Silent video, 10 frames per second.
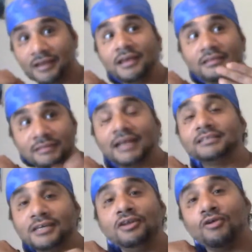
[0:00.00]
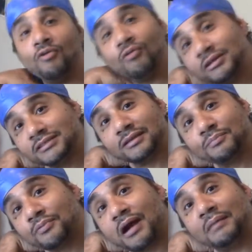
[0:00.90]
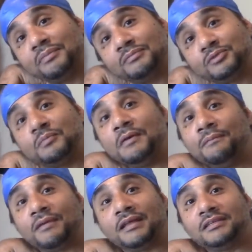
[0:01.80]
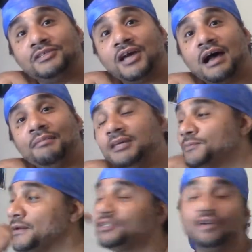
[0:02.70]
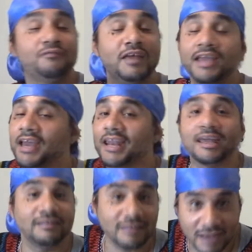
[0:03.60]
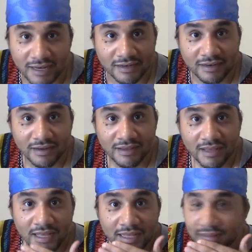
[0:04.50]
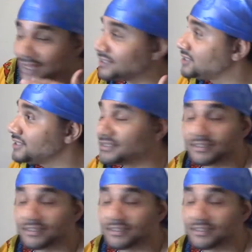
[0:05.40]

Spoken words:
That's going to cause some problems with people at the job, especially if they're getting none. That's just